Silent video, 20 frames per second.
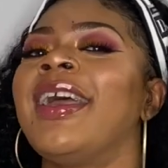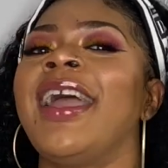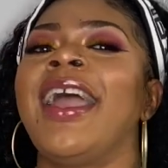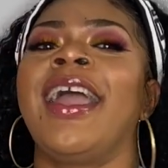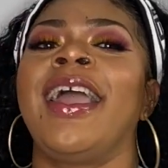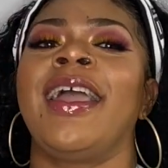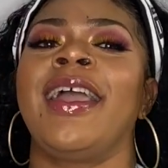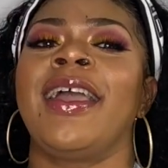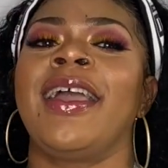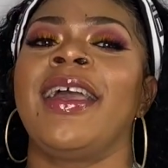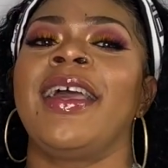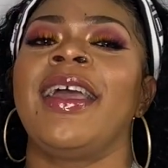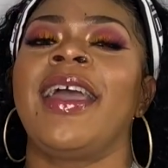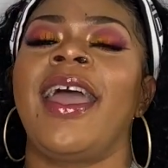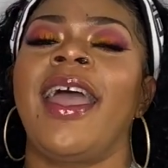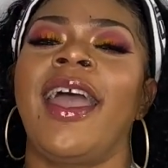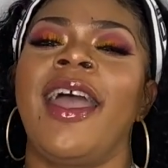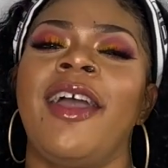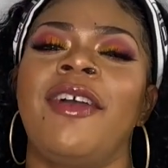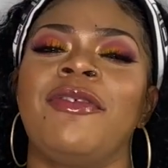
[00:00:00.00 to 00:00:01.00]
and
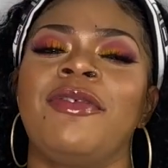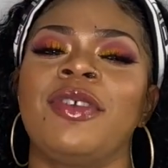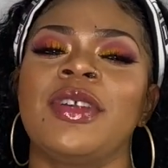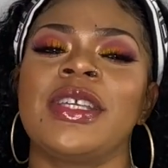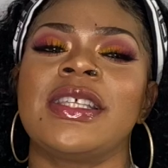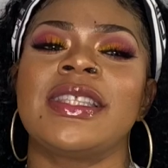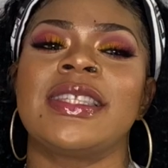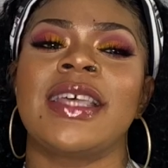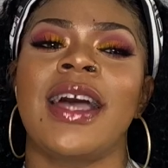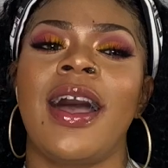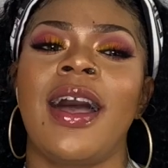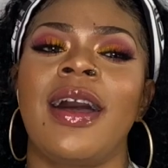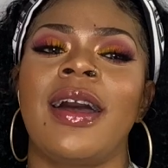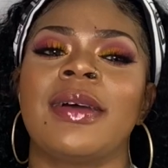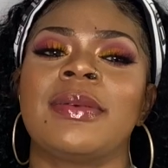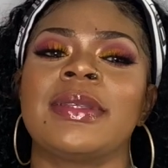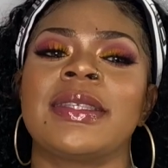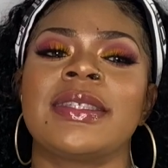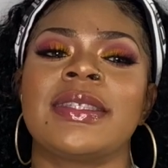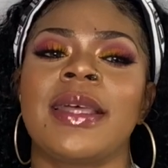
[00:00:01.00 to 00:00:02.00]
every
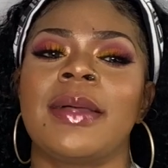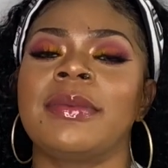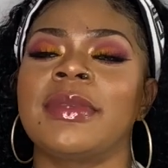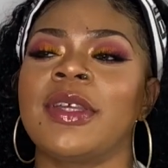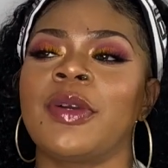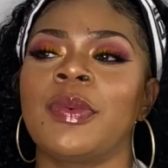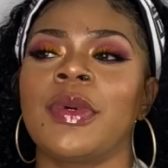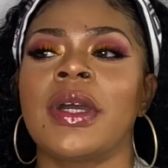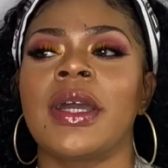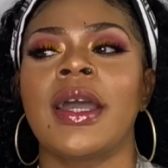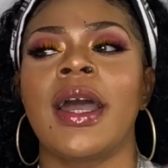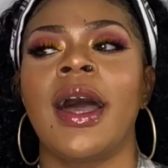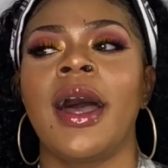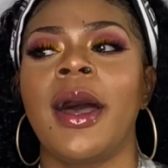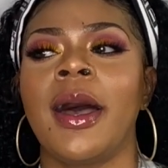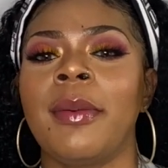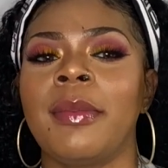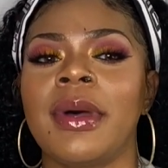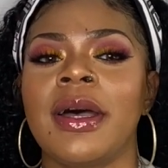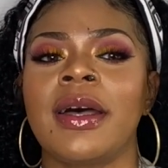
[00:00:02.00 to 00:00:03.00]
time something would
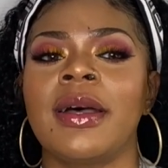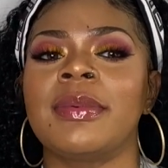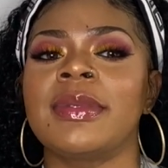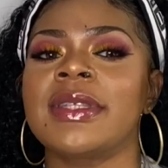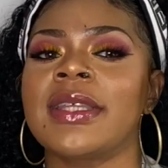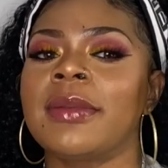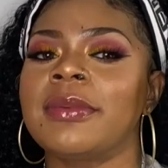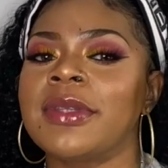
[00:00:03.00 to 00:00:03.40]
come up,